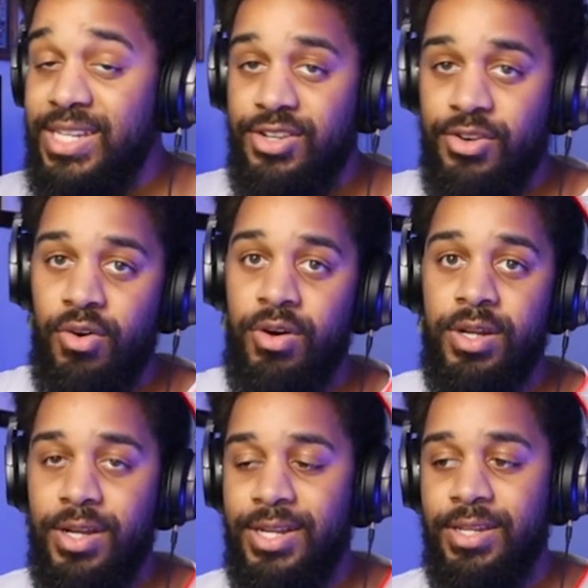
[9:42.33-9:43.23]
piece you're
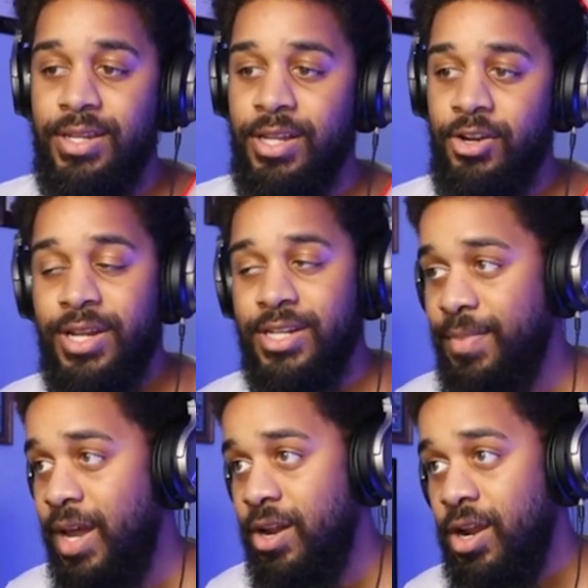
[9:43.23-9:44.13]
on it literally
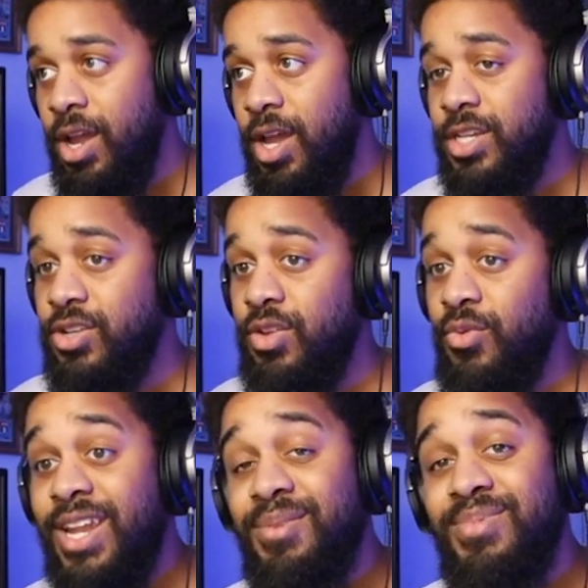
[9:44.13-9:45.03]
doesn't matter so the
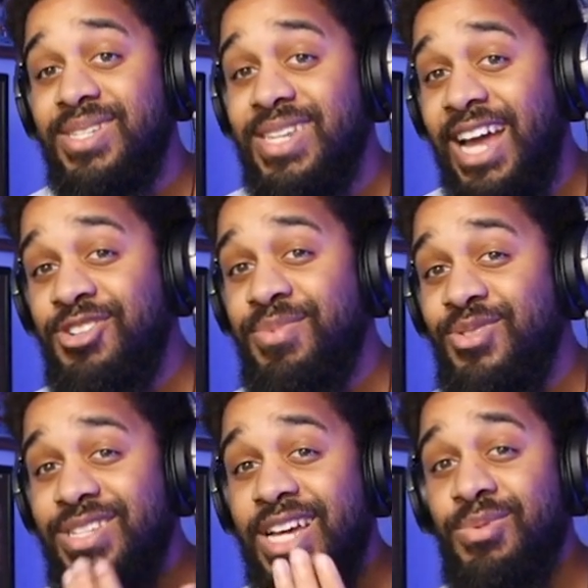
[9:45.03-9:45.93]
random
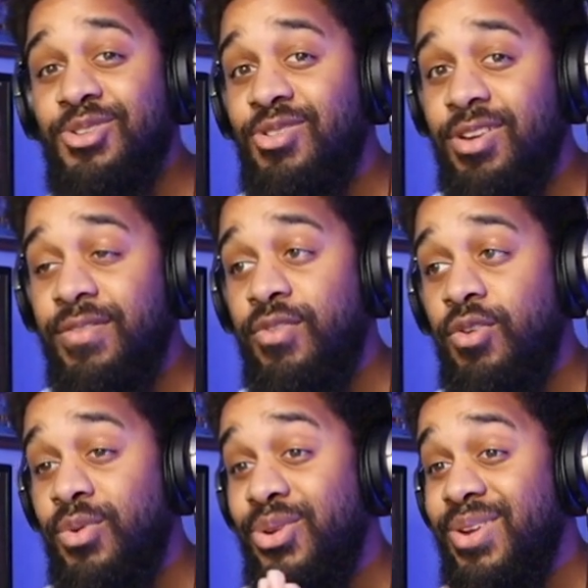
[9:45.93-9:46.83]
attributes that's what you're looking
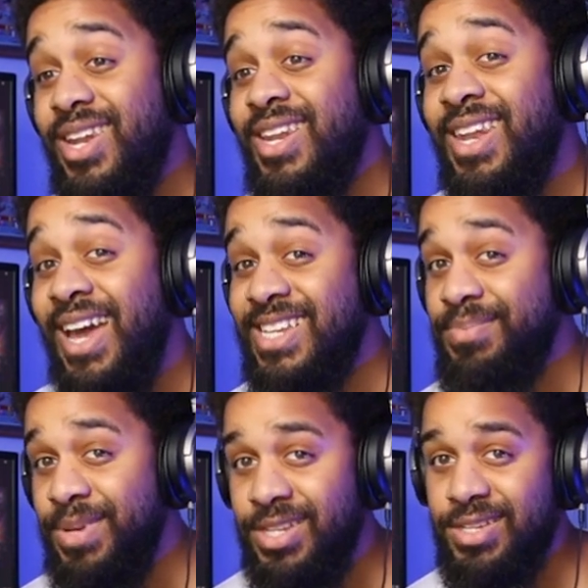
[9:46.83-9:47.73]
for when you get a
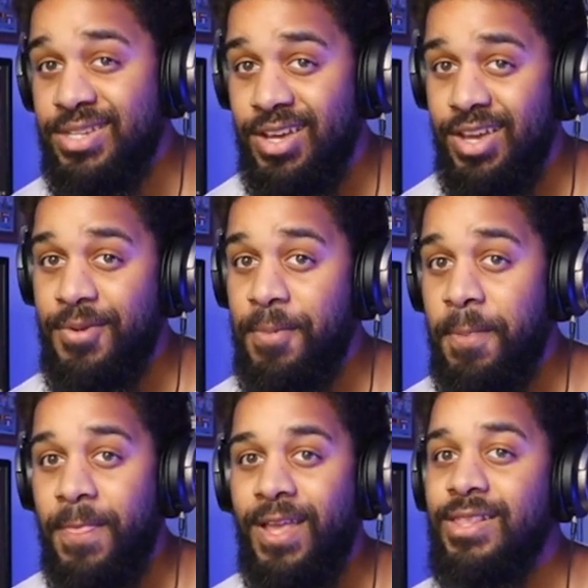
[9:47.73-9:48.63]
nice piece
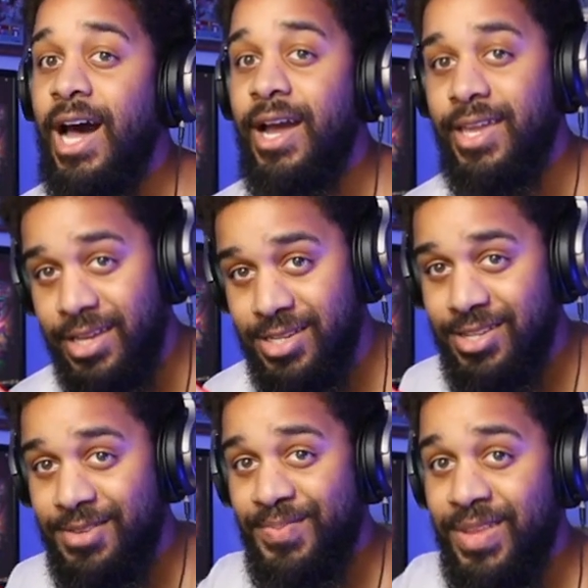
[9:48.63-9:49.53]
lock it
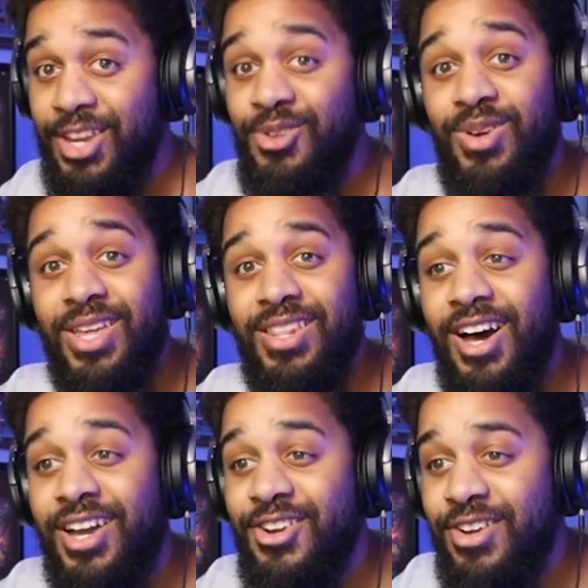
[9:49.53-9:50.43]
and you can
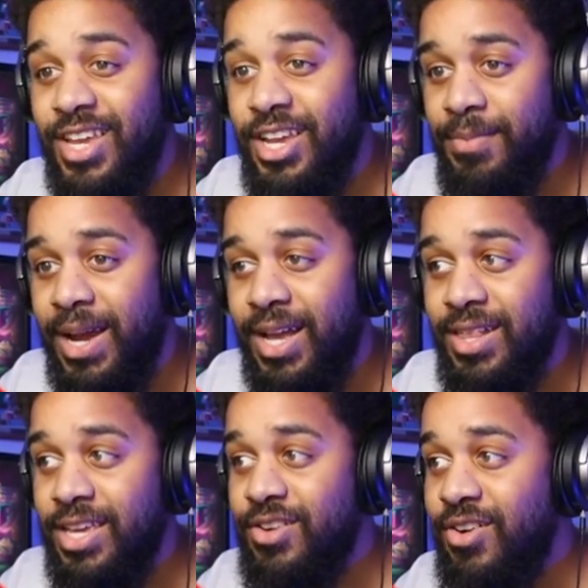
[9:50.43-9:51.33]
lock your gear by
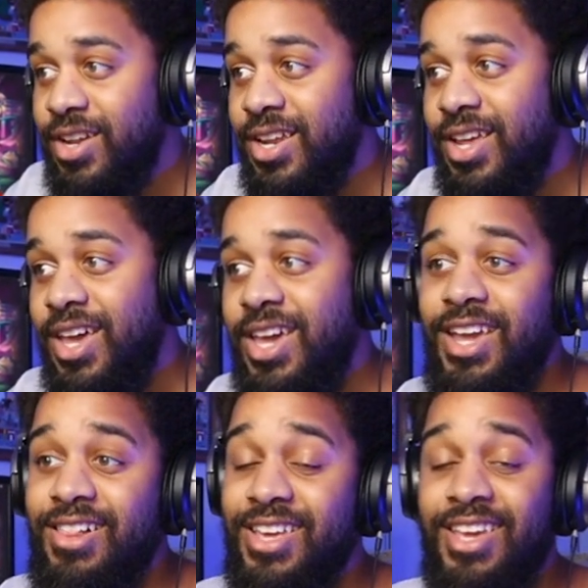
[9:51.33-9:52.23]
clicking on it
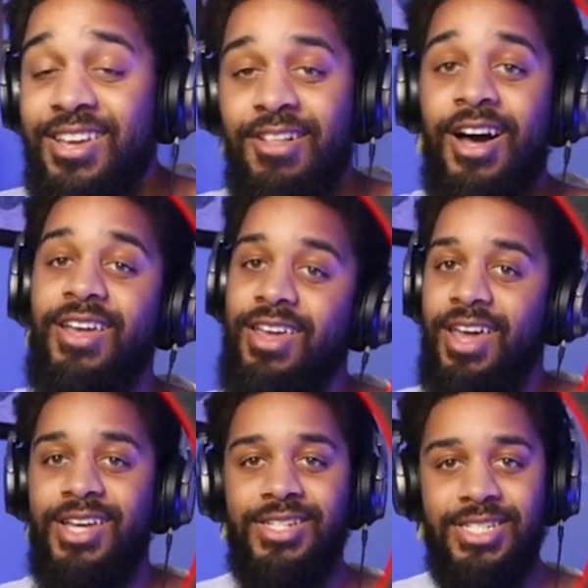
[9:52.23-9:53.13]
and clicking lock
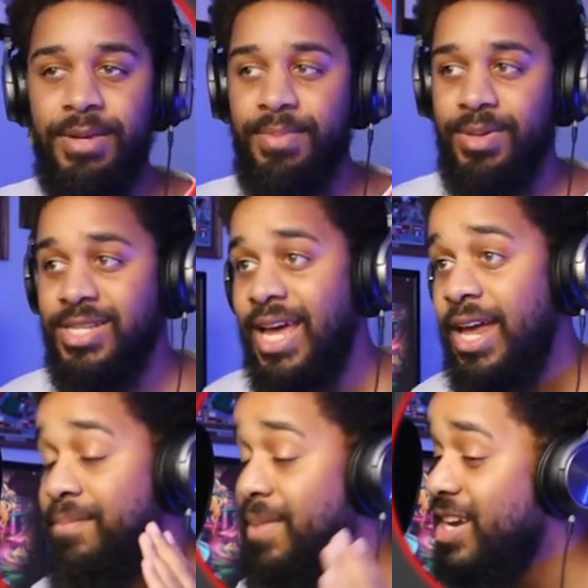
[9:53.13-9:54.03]
Simple as
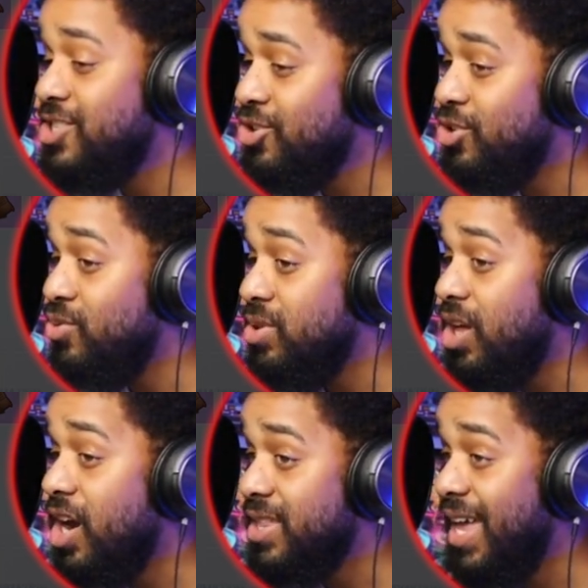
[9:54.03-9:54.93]
that. Make sure you
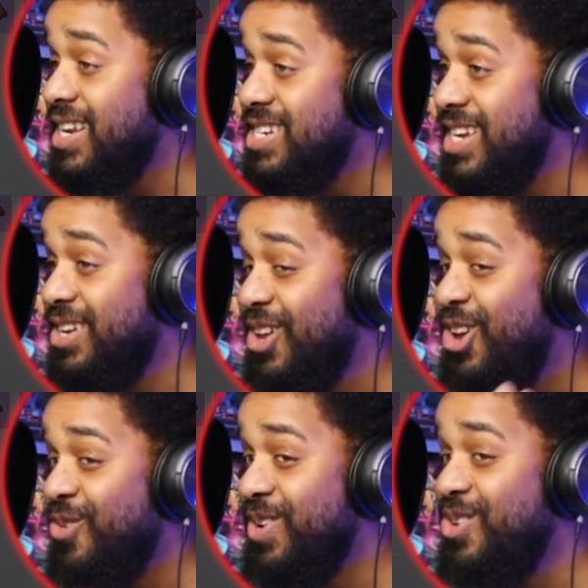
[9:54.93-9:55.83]
lock that shit
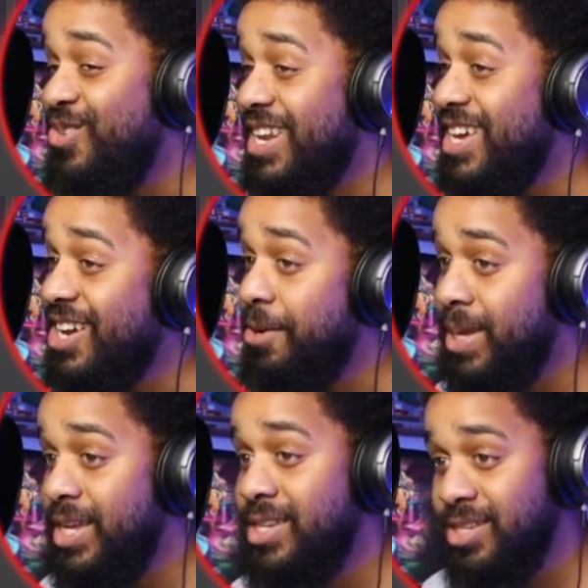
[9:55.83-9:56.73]
when you get a good
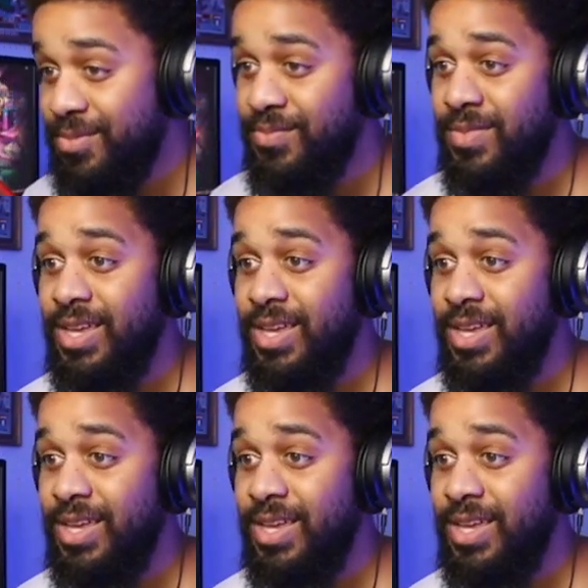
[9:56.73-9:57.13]
piece.